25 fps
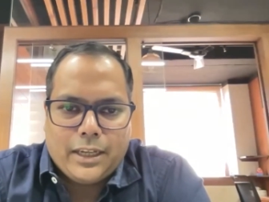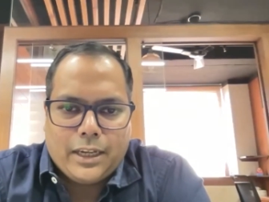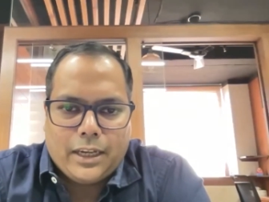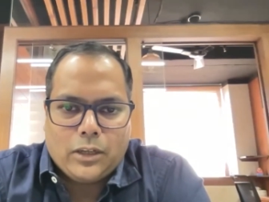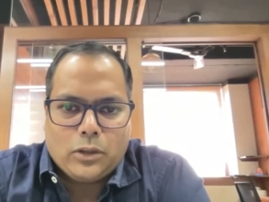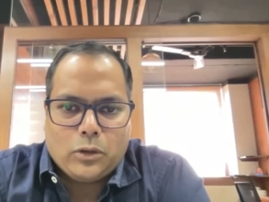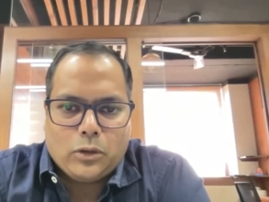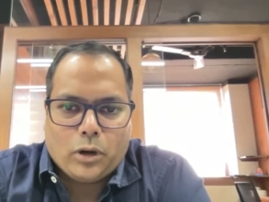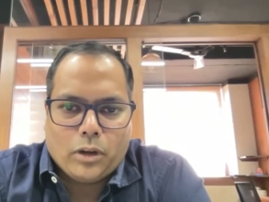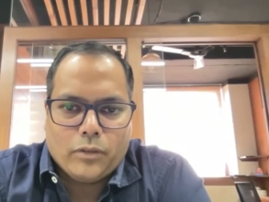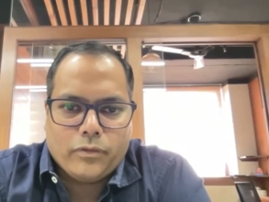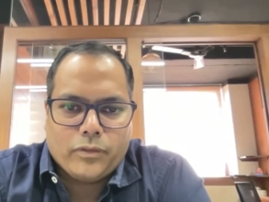
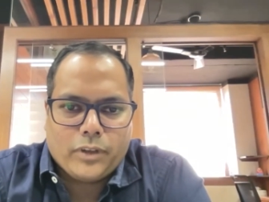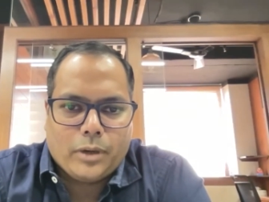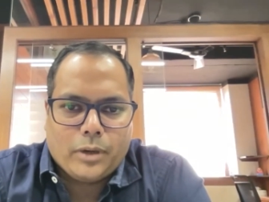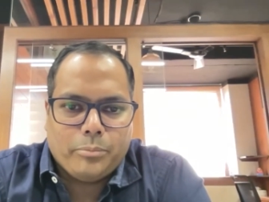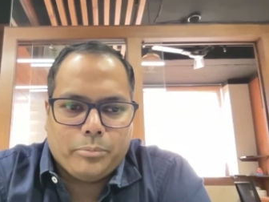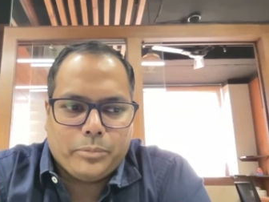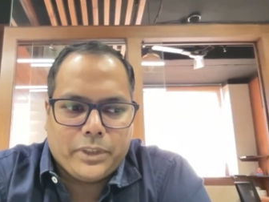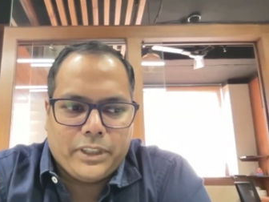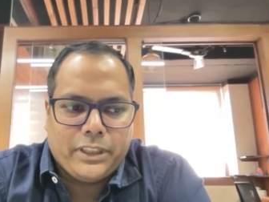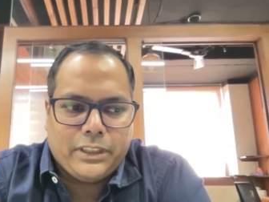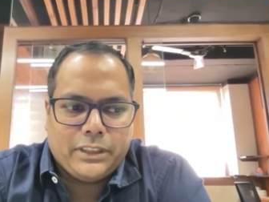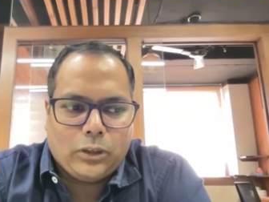and a lot of
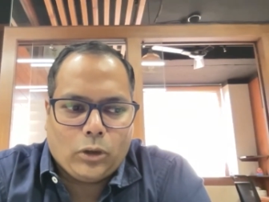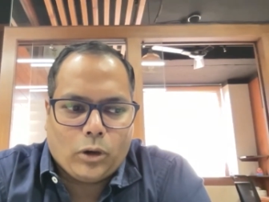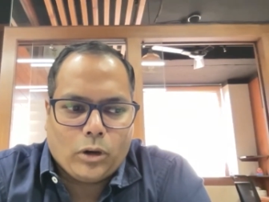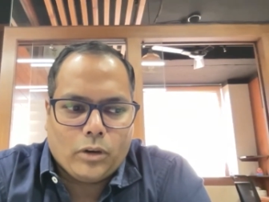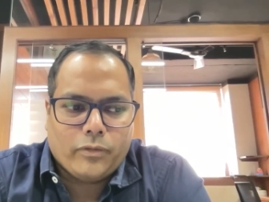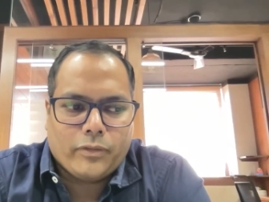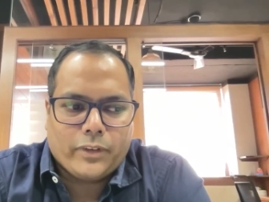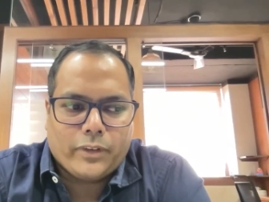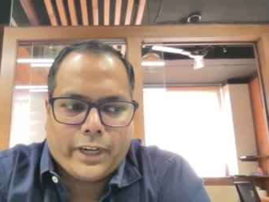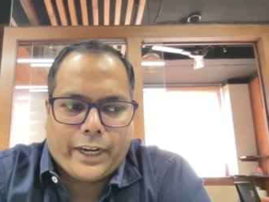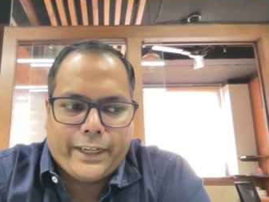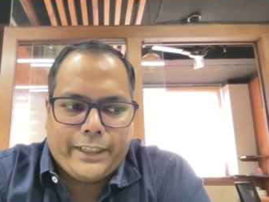companies, a lot
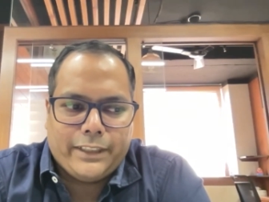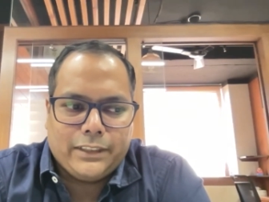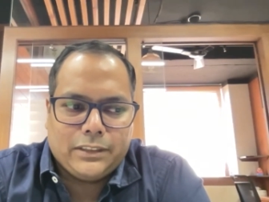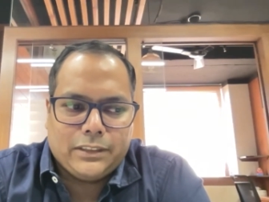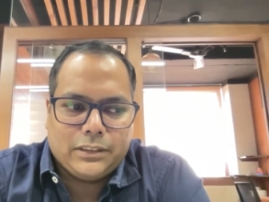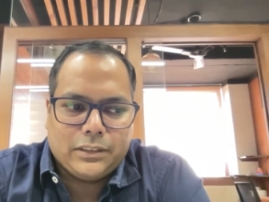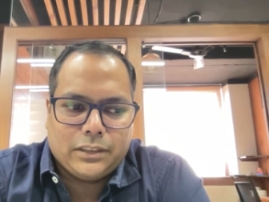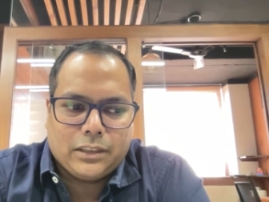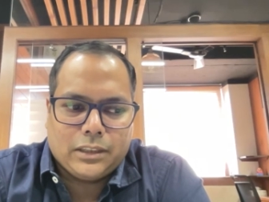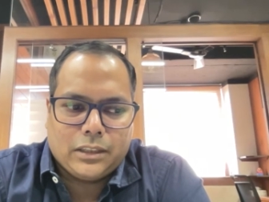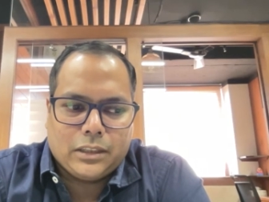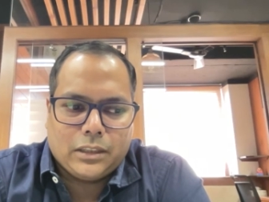of
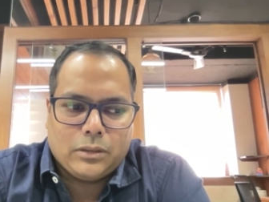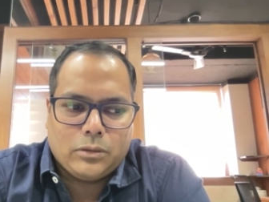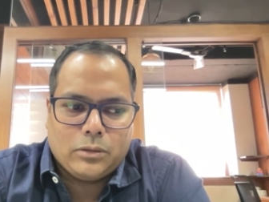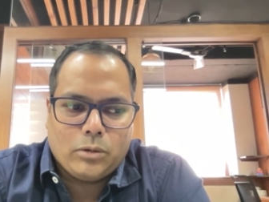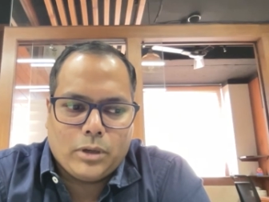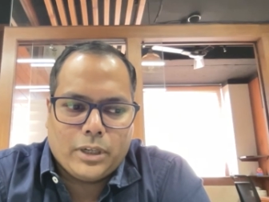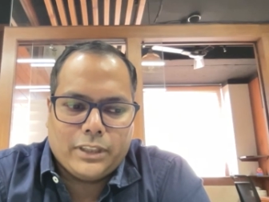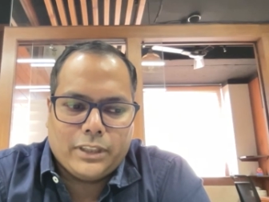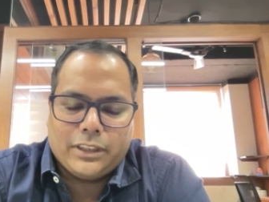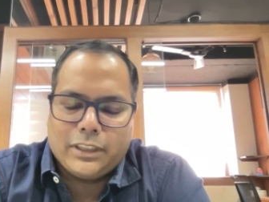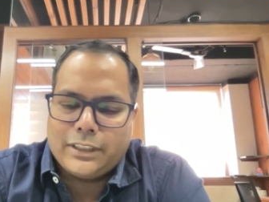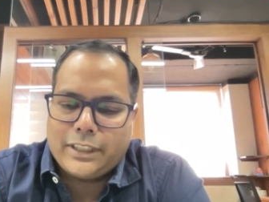clients uh,
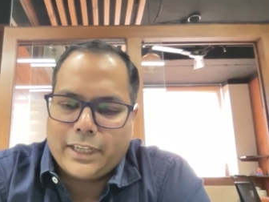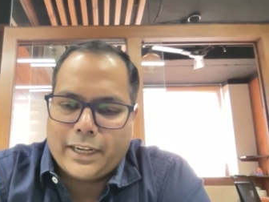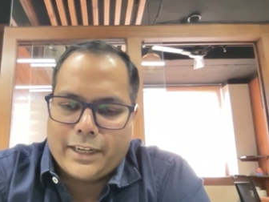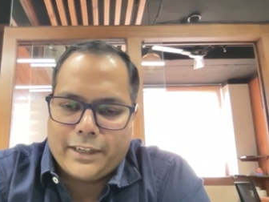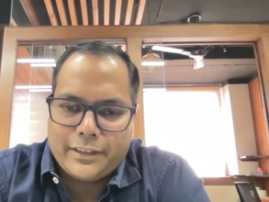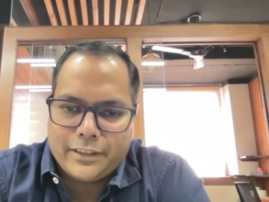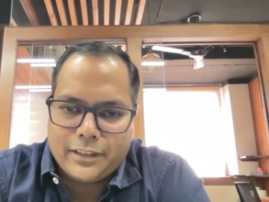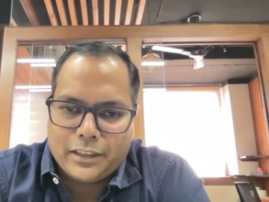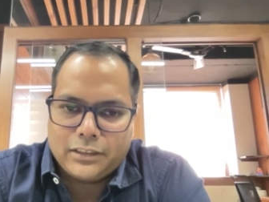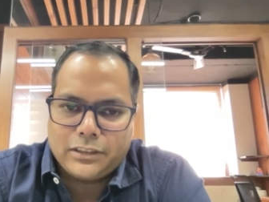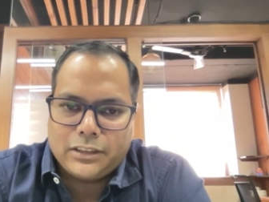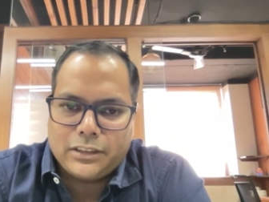who are in the tire
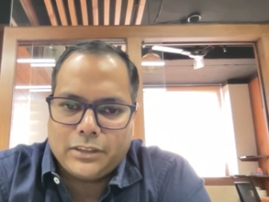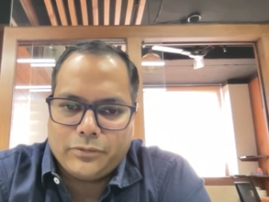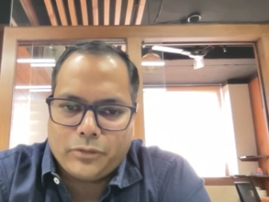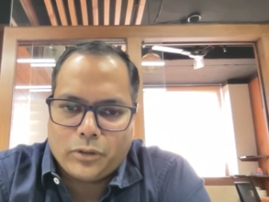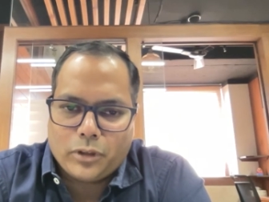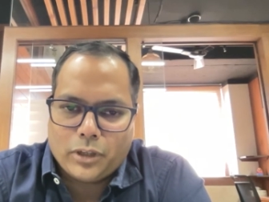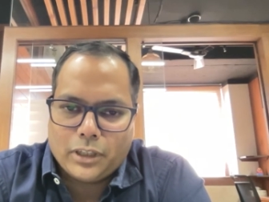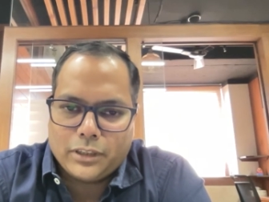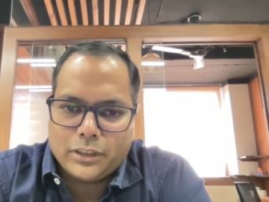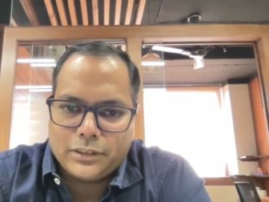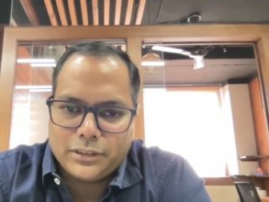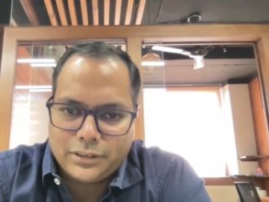industry
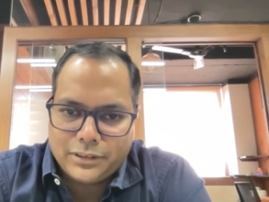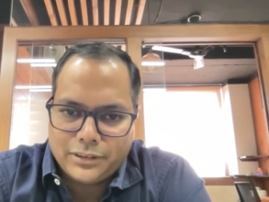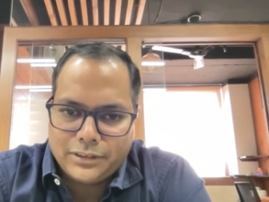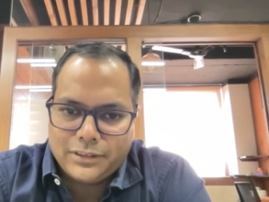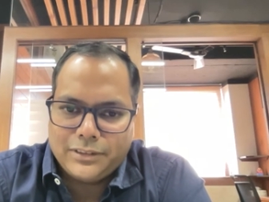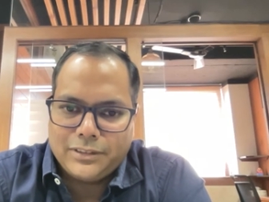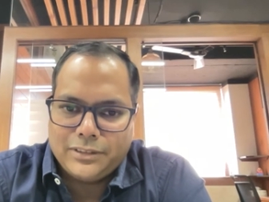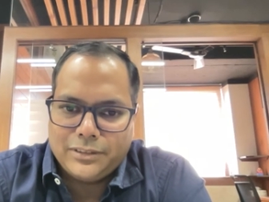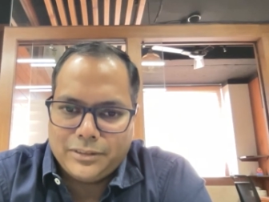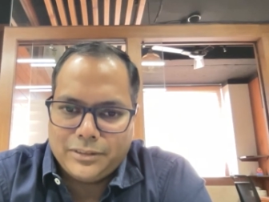for us.